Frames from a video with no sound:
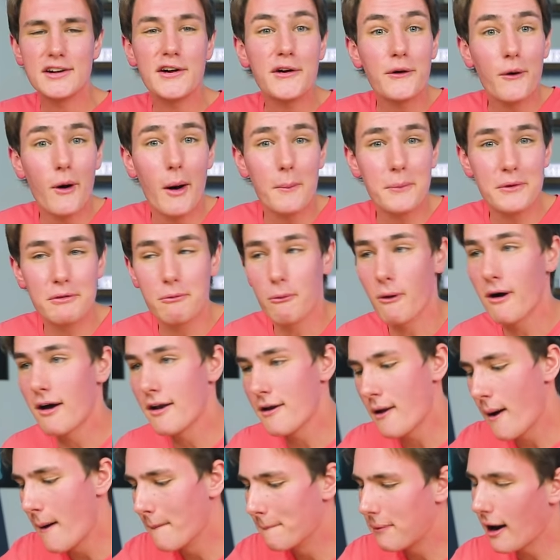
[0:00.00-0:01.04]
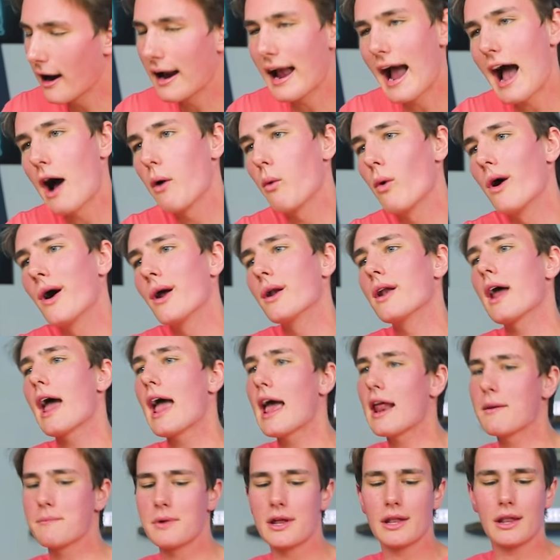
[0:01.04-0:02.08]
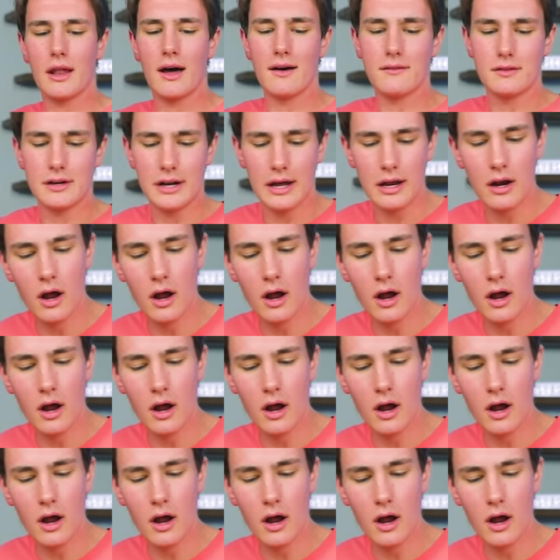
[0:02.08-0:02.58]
Didn't grow up with one, but got one and been loving